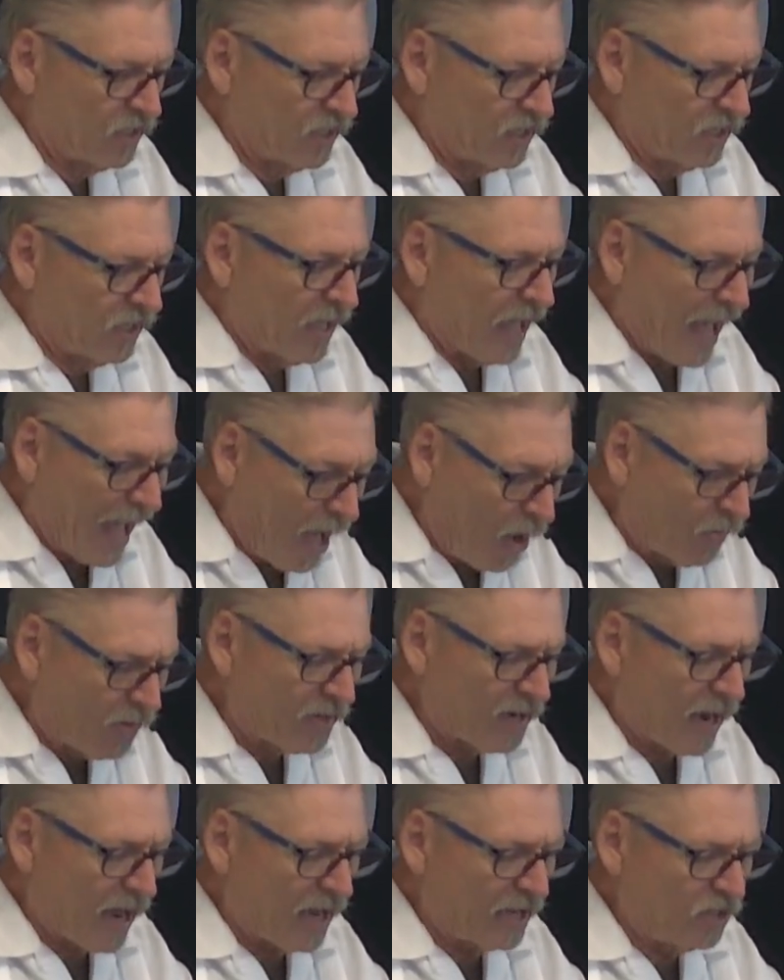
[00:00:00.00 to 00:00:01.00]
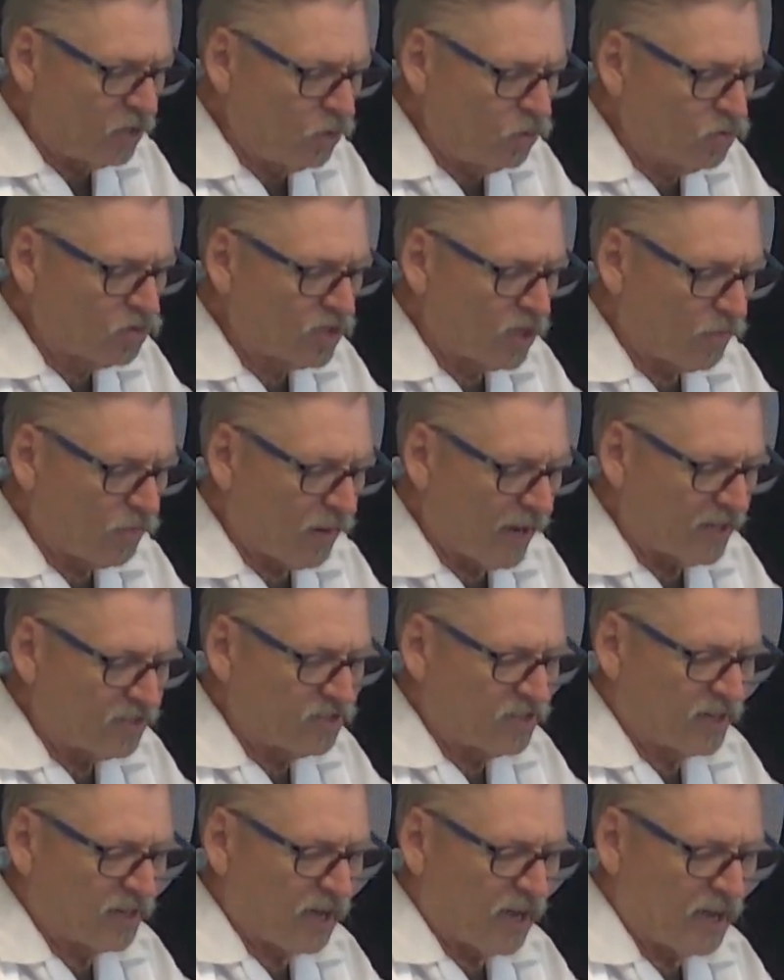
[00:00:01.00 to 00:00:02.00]
How can I use the
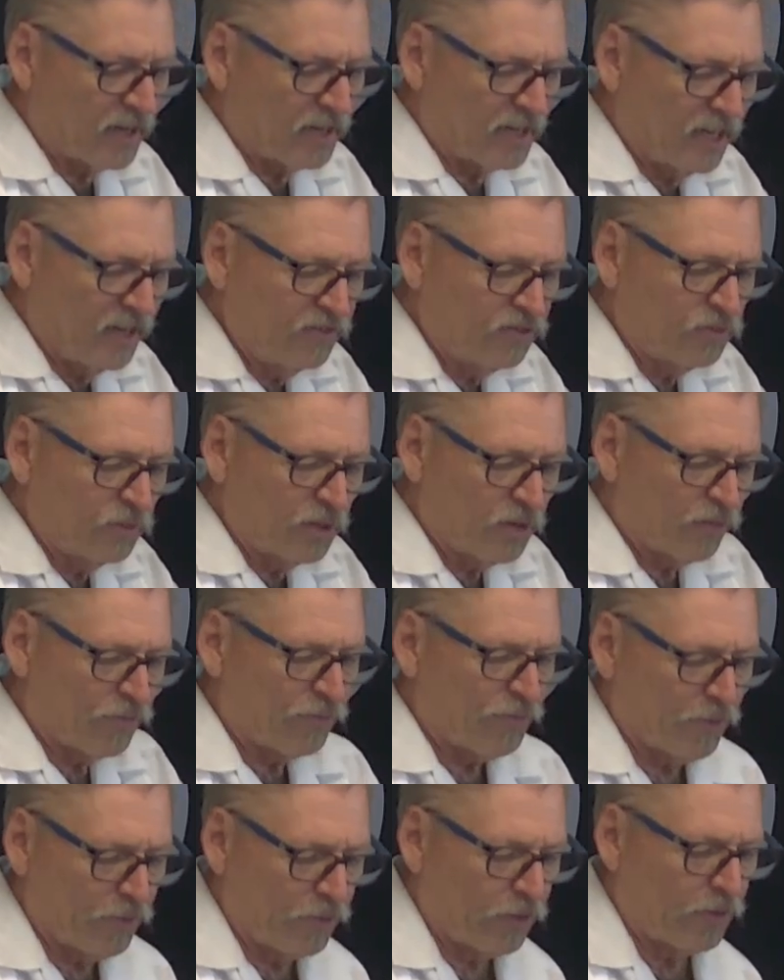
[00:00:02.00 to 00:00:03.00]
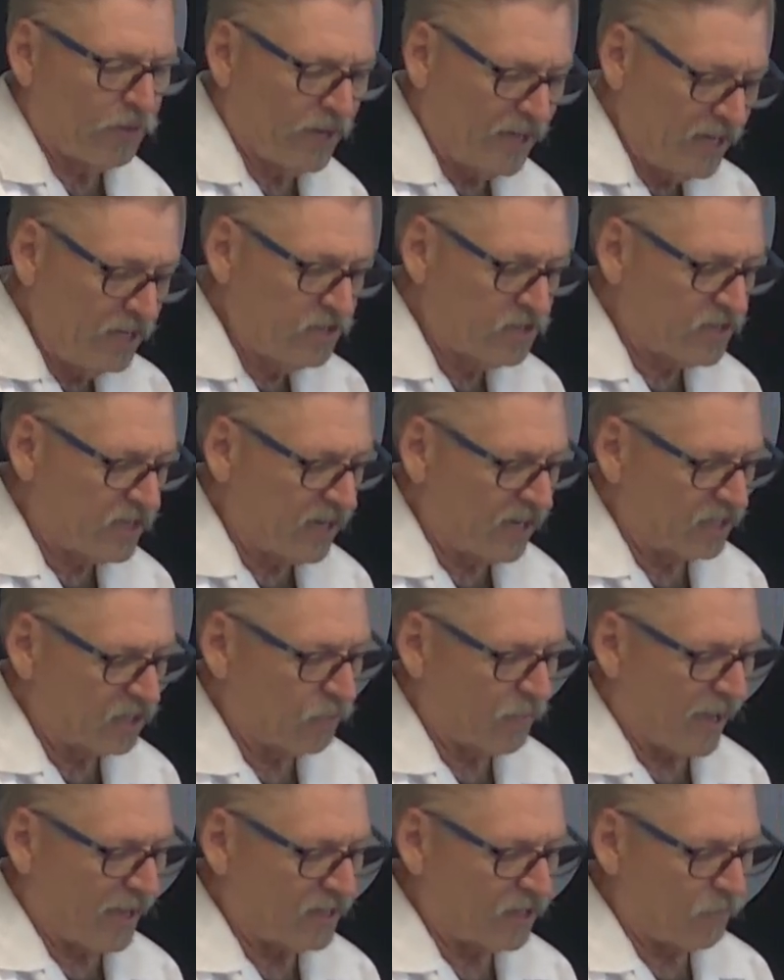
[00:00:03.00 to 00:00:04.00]
blessing God gives me to further His kingdom
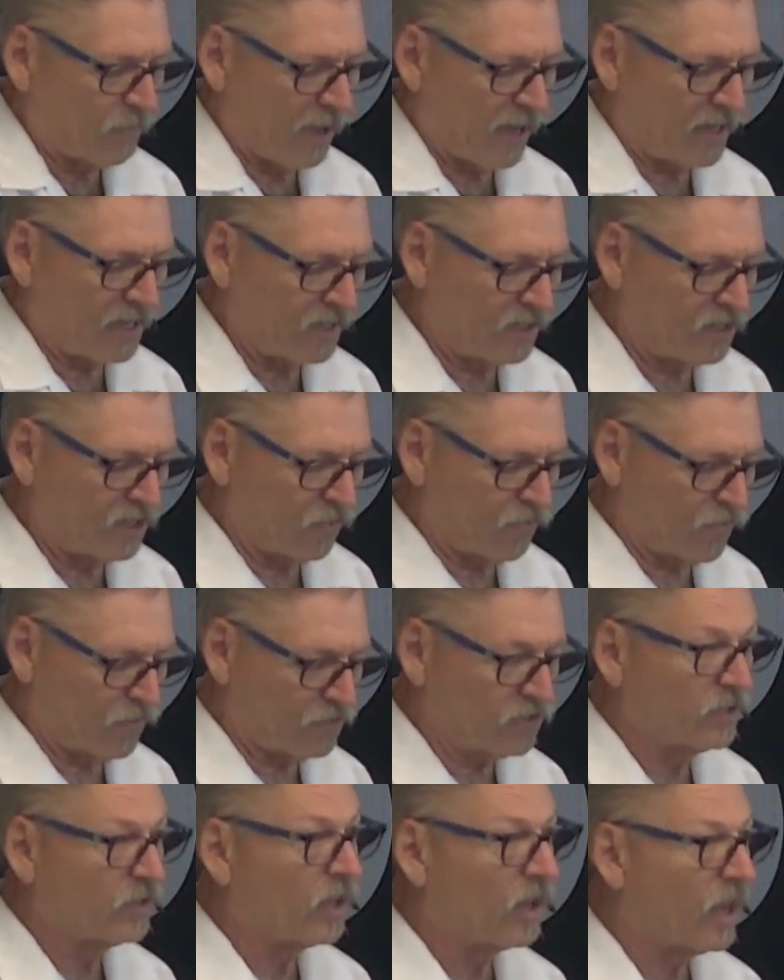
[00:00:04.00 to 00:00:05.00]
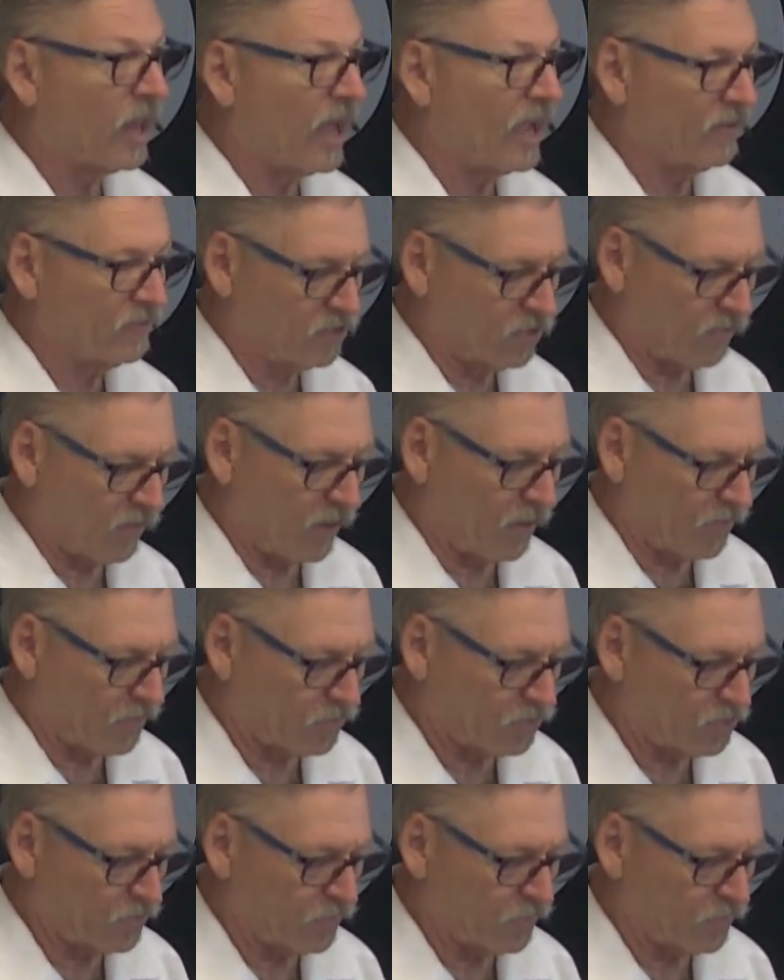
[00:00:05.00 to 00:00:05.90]
and to make a difference in the lives of others?